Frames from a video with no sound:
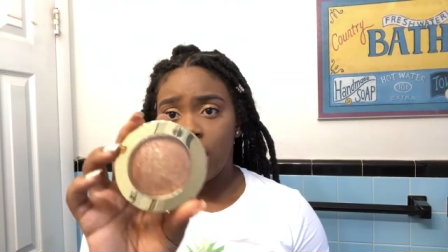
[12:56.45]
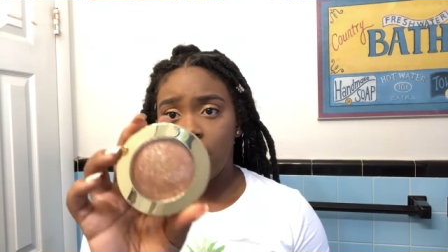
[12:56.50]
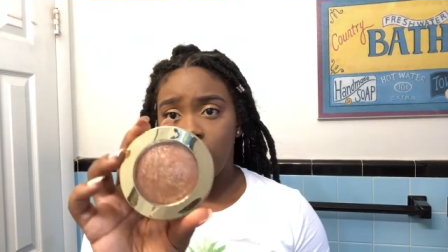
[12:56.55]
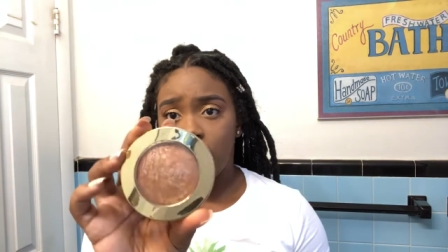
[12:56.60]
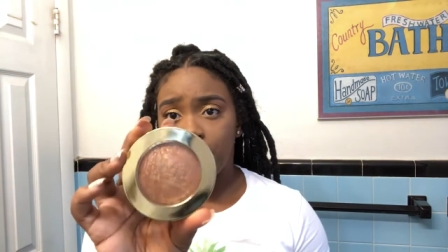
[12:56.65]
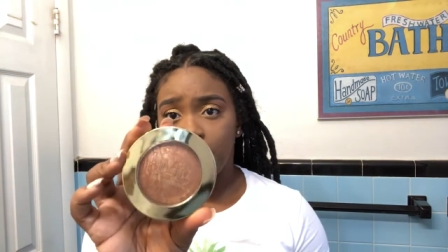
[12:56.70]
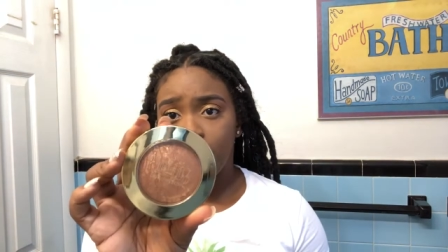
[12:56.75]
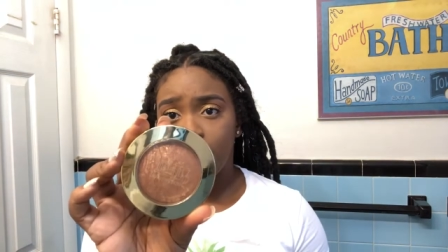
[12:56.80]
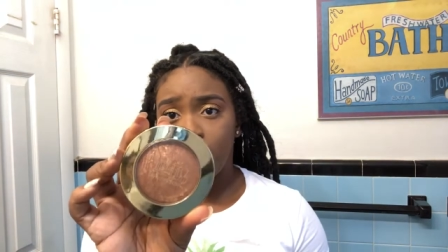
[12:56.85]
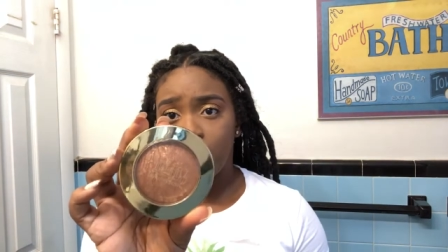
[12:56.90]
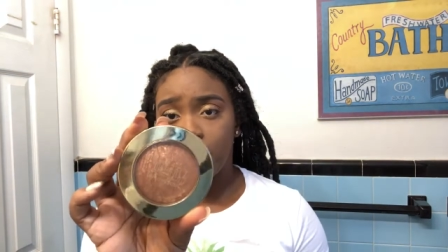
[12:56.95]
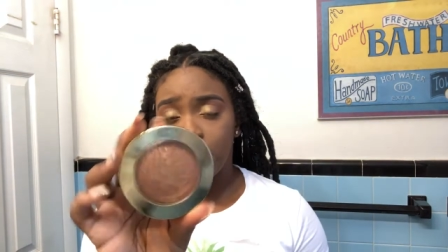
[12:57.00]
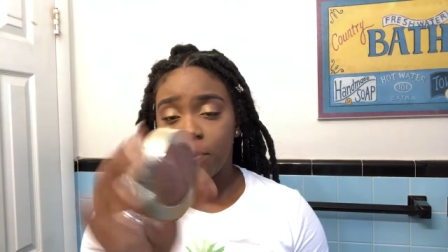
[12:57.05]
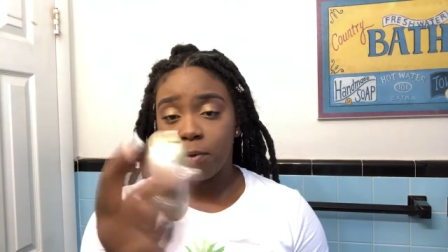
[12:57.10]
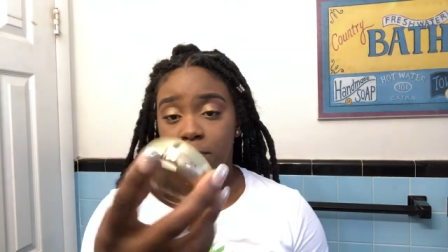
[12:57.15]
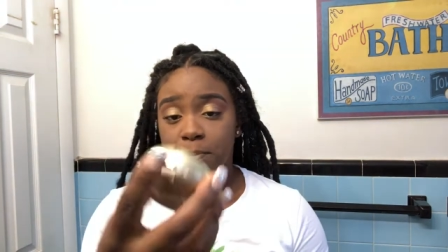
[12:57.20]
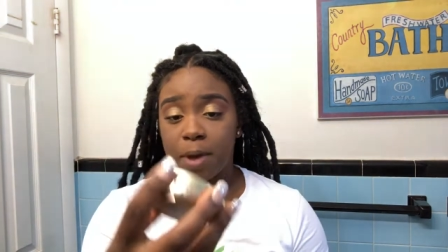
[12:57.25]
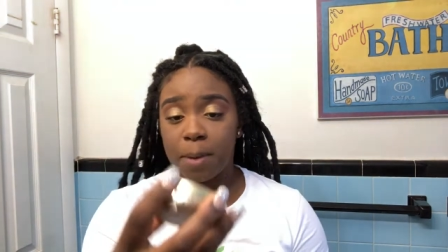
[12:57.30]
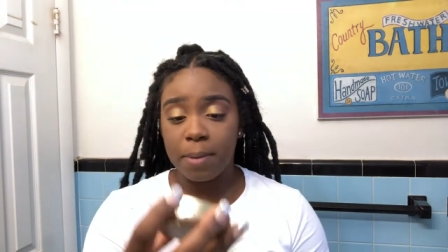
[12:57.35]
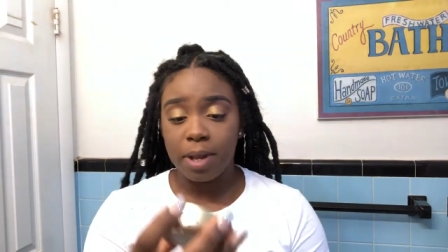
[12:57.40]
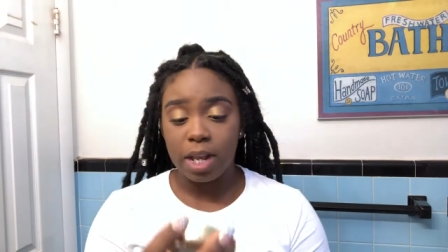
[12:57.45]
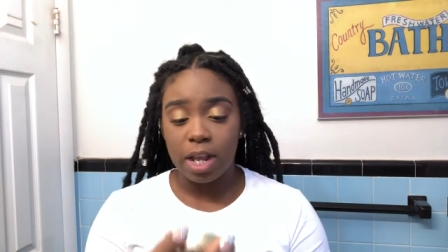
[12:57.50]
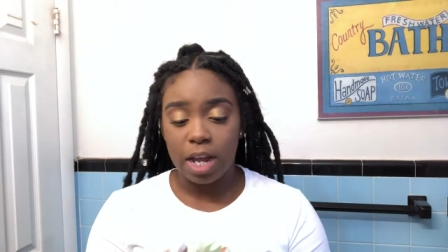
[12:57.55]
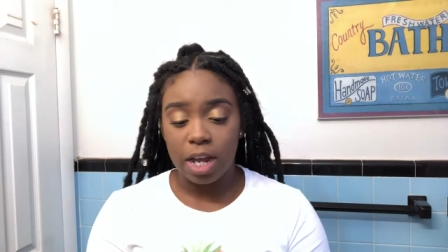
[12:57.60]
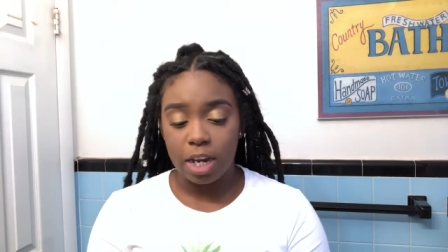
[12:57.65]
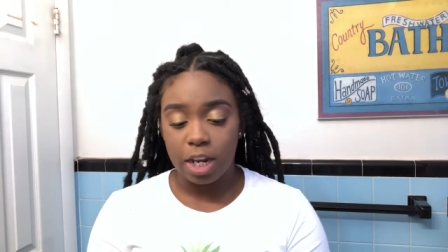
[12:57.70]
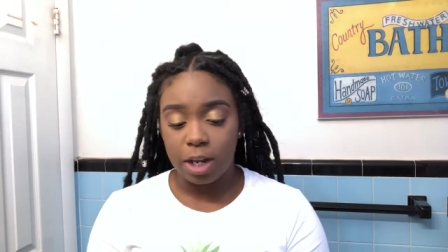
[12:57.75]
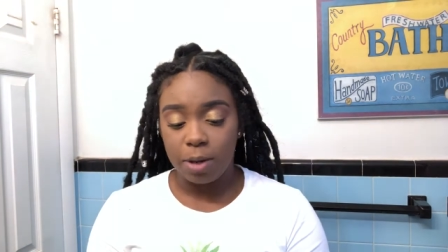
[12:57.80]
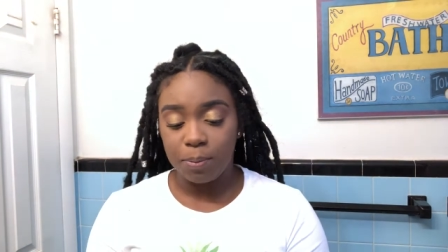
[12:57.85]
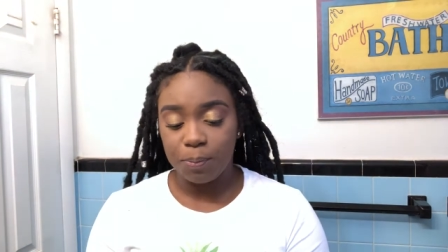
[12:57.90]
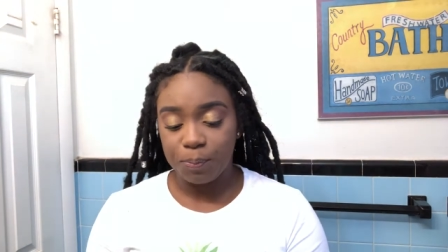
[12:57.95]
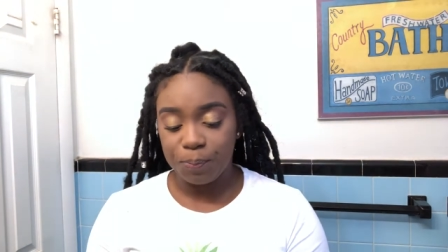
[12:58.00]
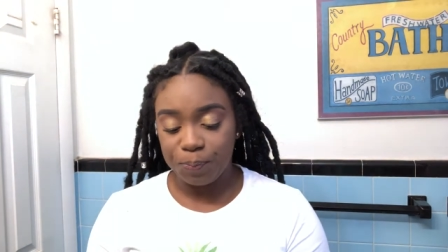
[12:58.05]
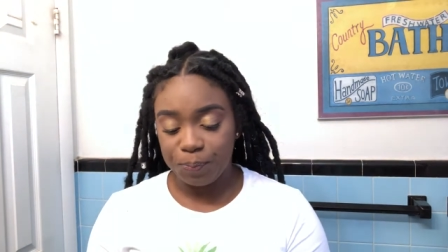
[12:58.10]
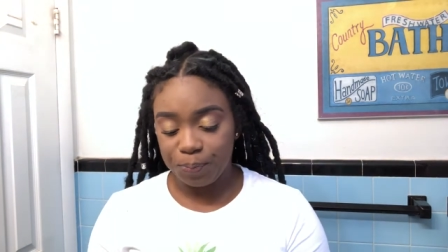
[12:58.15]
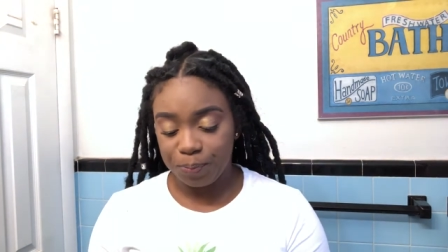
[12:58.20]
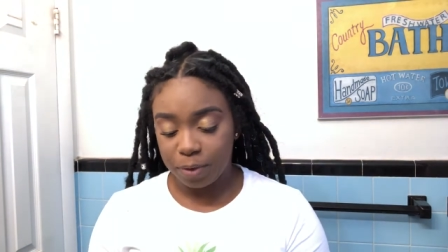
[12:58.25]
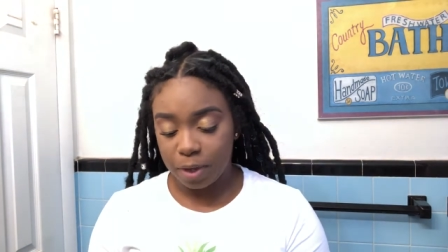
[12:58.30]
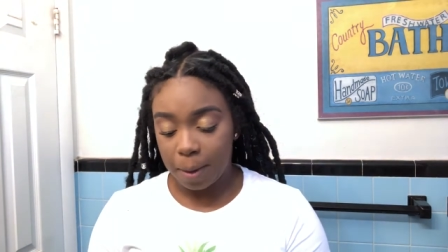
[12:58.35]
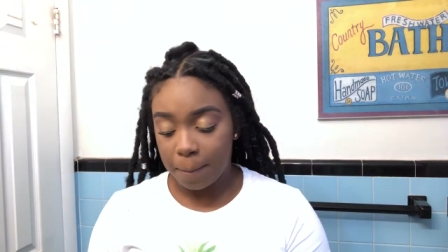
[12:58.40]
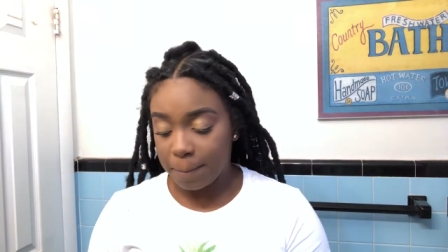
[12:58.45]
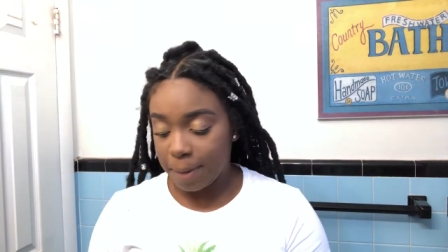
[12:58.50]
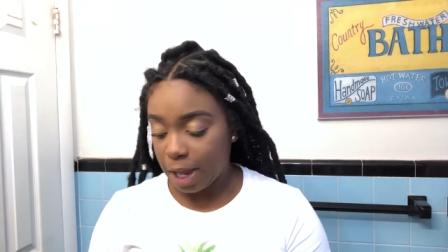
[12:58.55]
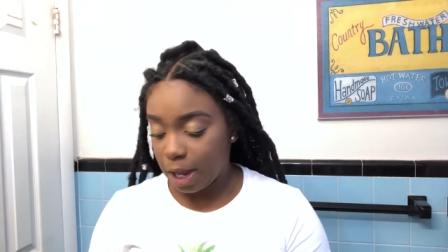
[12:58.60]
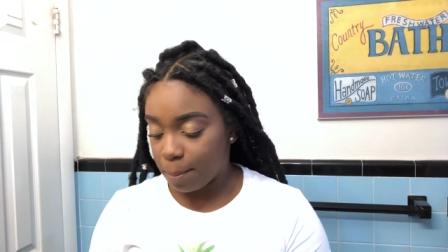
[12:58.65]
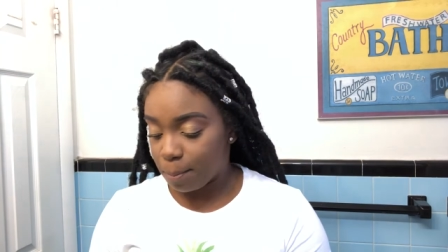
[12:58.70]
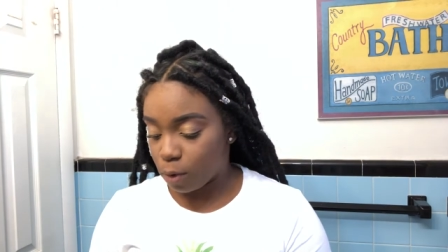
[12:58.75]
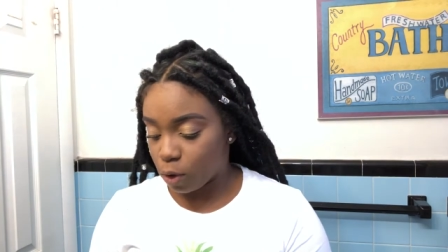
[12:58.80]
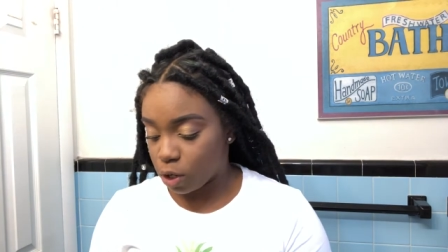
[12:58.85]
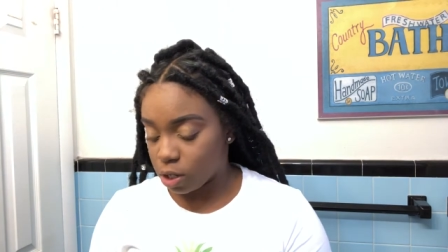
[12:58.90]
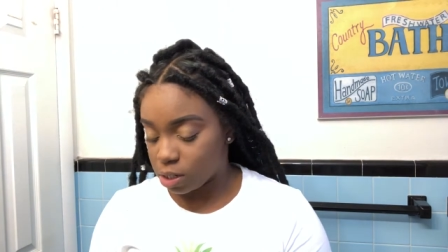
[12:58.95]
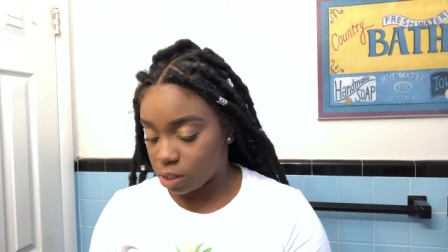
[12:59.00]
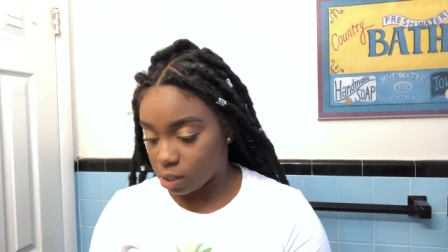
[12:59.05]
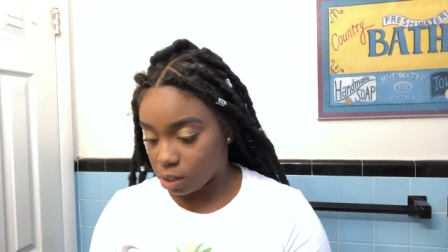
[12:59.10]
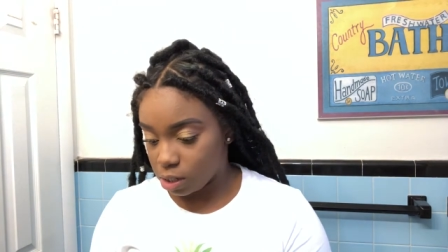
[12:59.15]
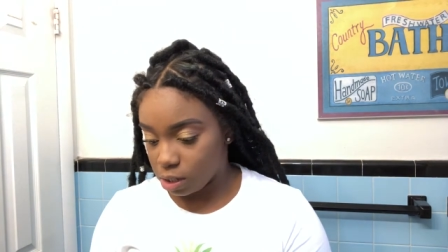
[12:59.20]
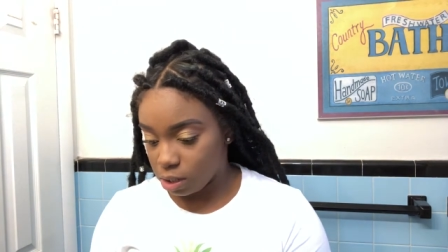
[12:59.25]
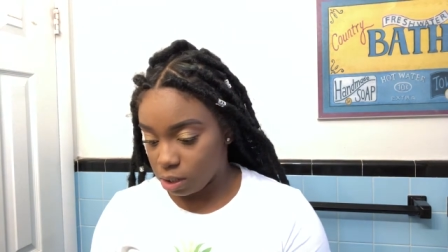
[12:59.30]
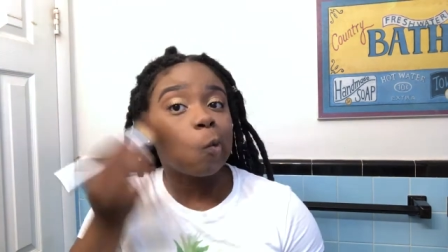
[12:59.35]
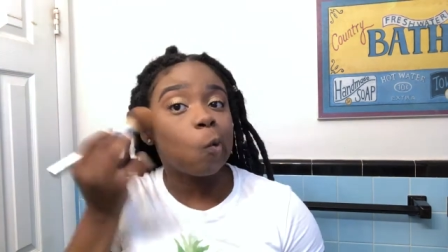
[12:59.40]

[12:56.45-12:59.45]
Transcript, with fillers: Let me go in with my Milani Baked Bronzer.